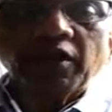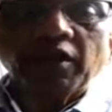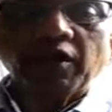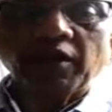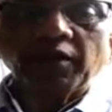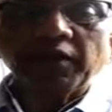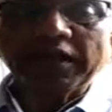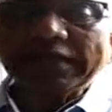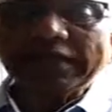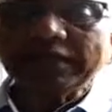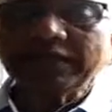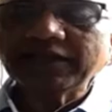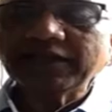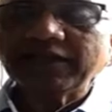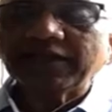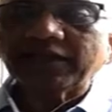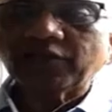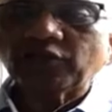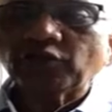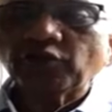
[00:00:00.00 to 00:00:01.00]

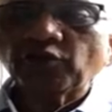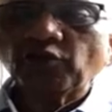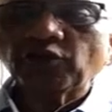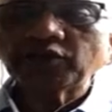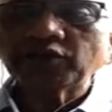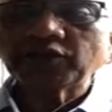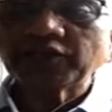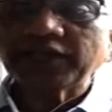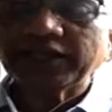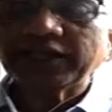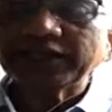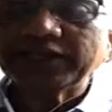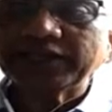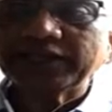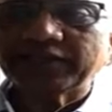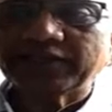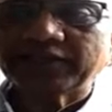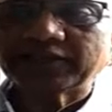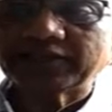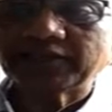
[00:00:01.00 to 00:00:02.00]
Intellect, thoughts and
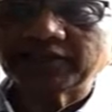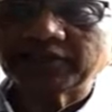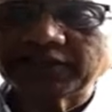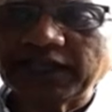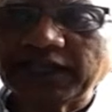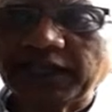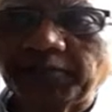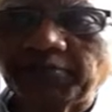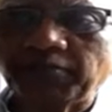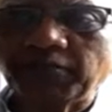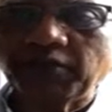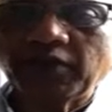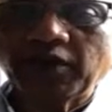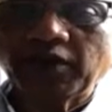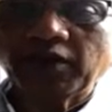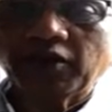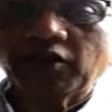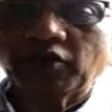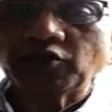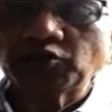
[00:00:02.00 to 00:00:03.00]
ideas, same.
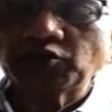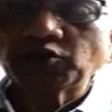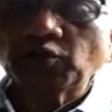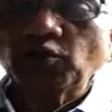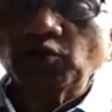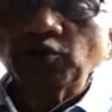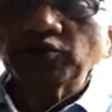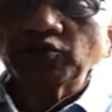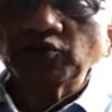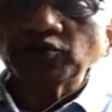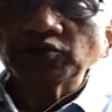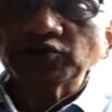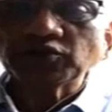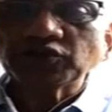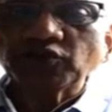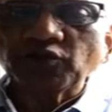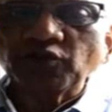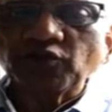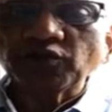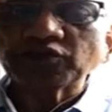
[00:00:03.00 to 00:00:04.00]
Control those
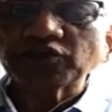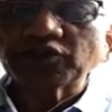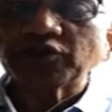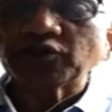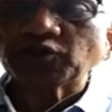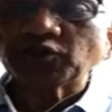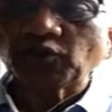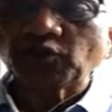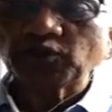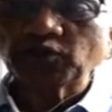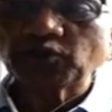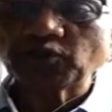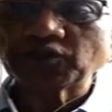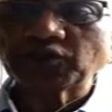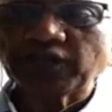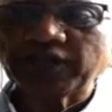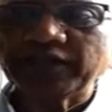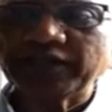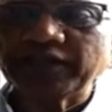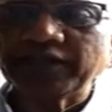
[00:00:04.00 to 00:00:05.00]
thoughts, control those
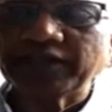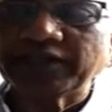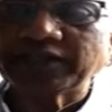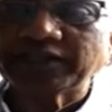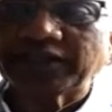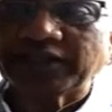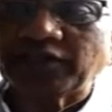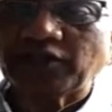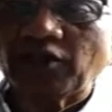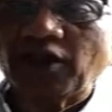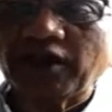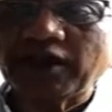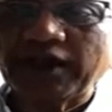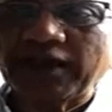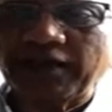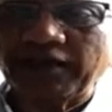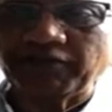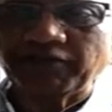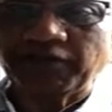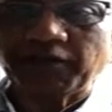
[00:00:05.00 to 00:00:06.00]
ideas, and not
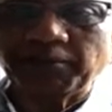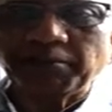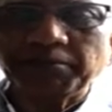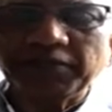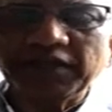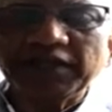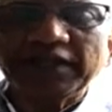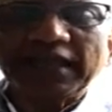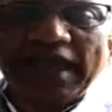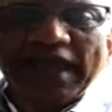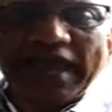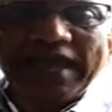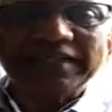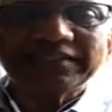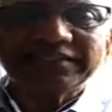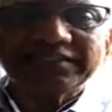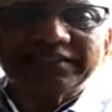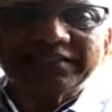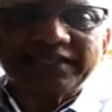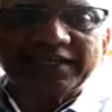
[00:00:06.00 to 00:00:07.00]
have them be
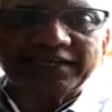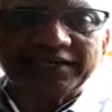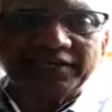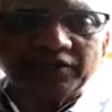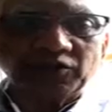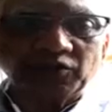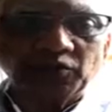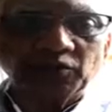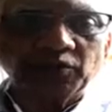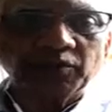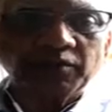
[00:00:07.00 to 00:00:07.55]
agitating you.